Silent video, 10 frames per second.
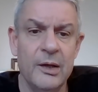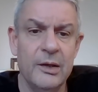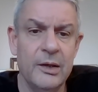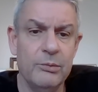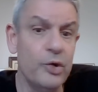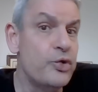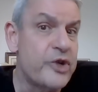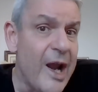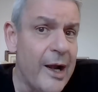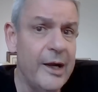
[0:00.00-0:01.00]

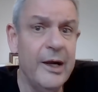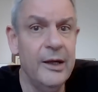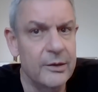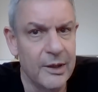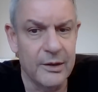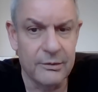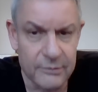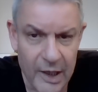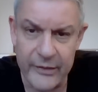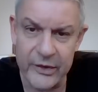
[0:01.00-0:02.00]
Bonuccelli
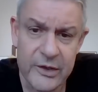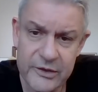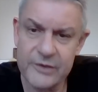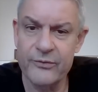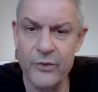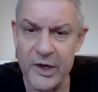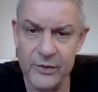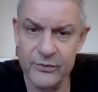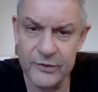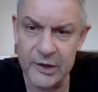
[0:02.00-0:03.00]
and others,
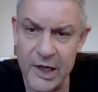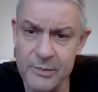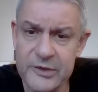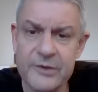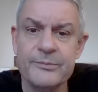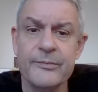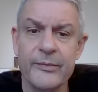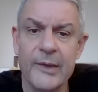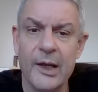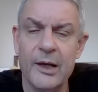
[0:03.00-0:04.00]
forgive the names.
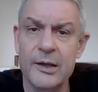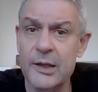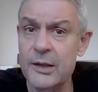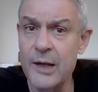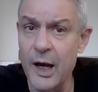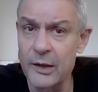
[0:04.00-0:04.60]
The